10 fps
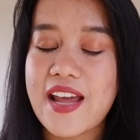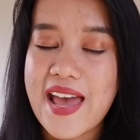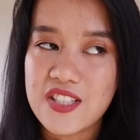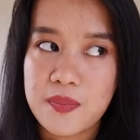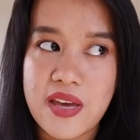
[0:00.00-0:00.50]

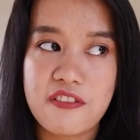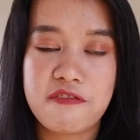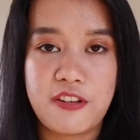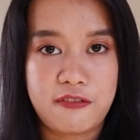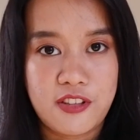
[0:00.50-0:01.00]
SPF
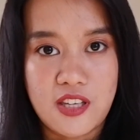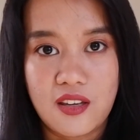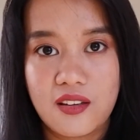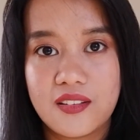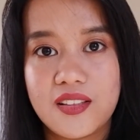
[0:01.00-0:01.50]
50,
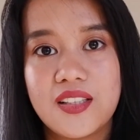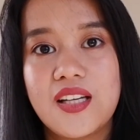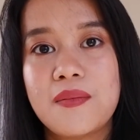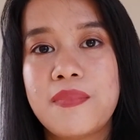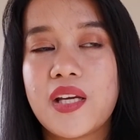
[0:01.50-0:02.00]

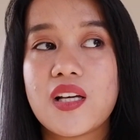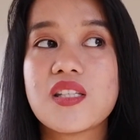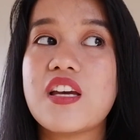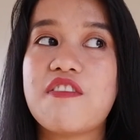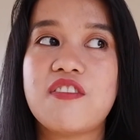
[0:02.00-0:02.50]
because if